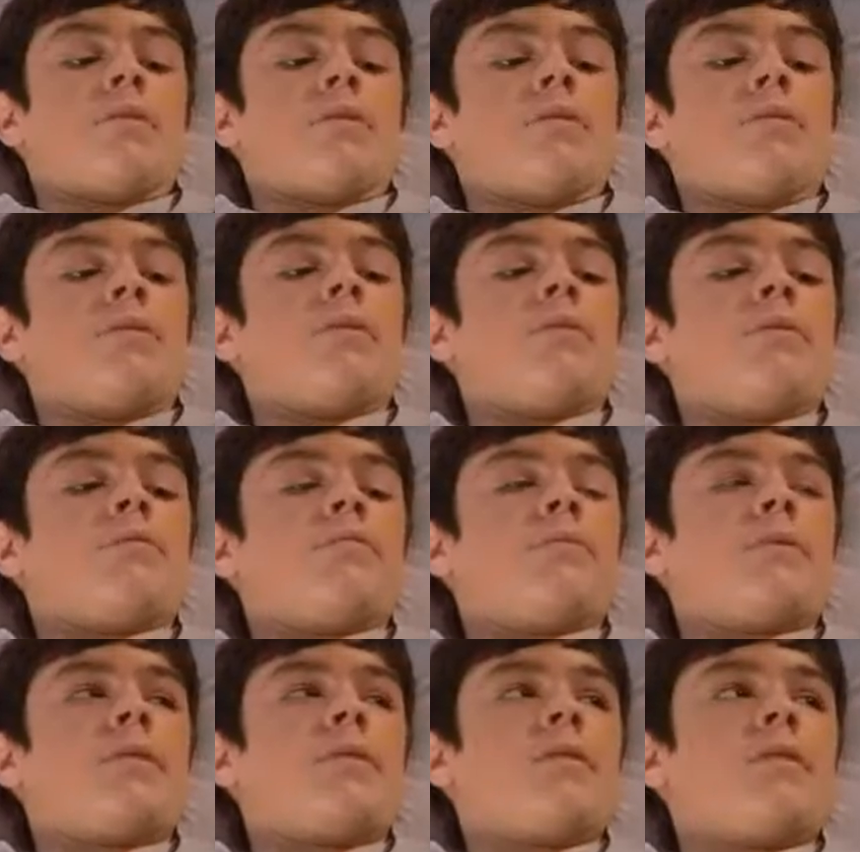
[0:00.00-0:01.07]
But, you know,
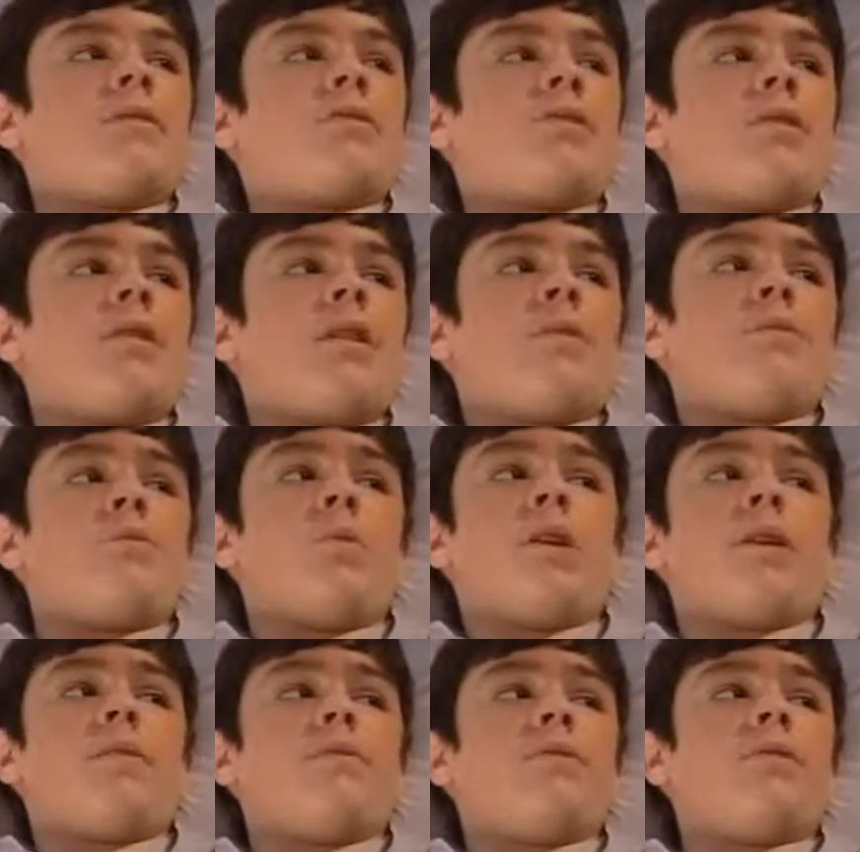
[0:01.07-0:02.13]
she loves
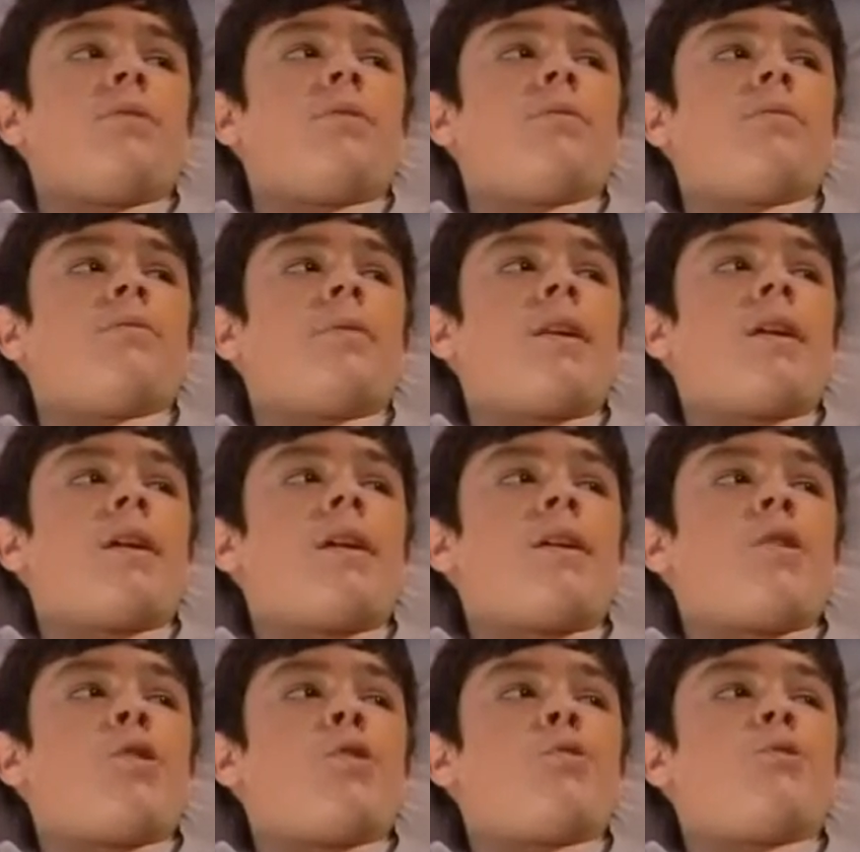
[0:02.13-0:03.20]
waves, so
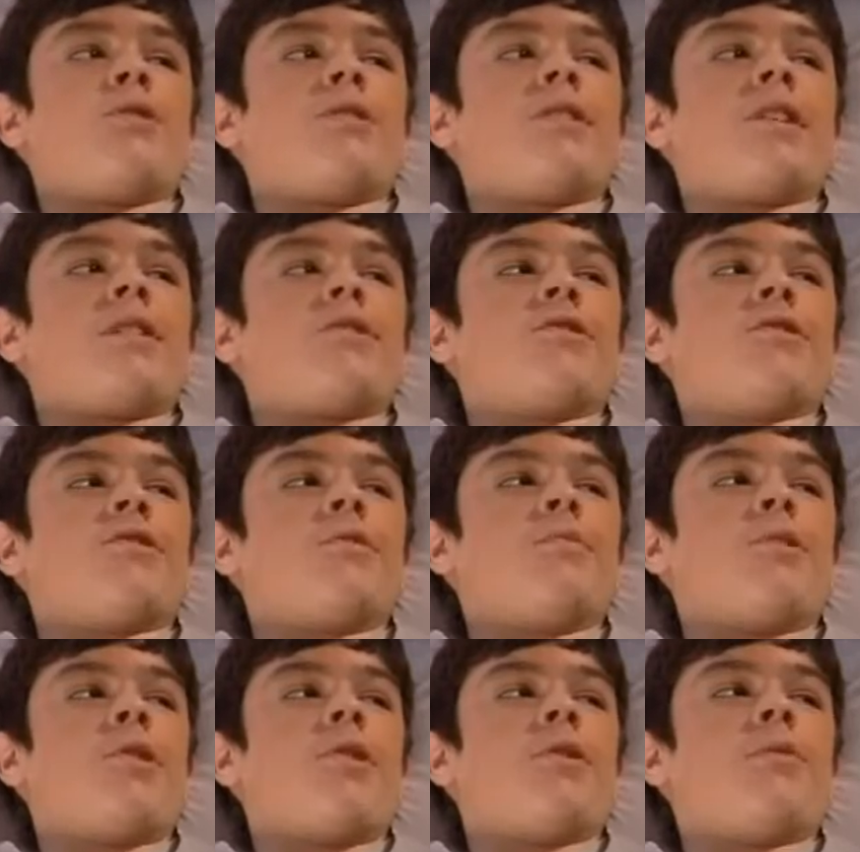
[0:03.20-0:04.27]
oh, she's catching
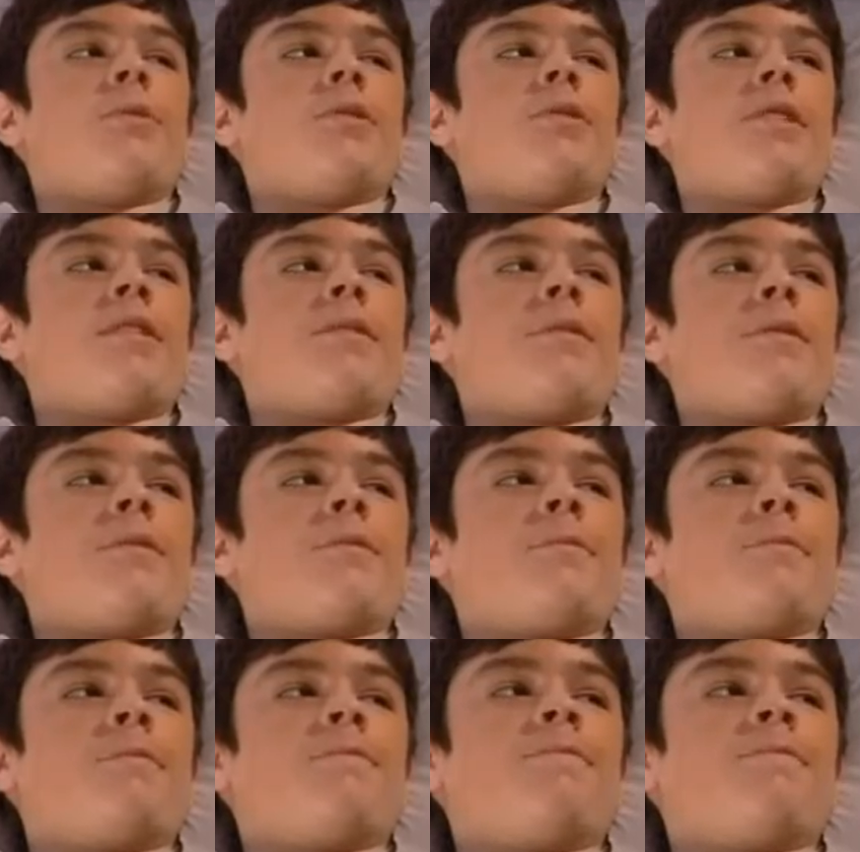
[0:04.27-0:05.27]
some gnarly ones out there.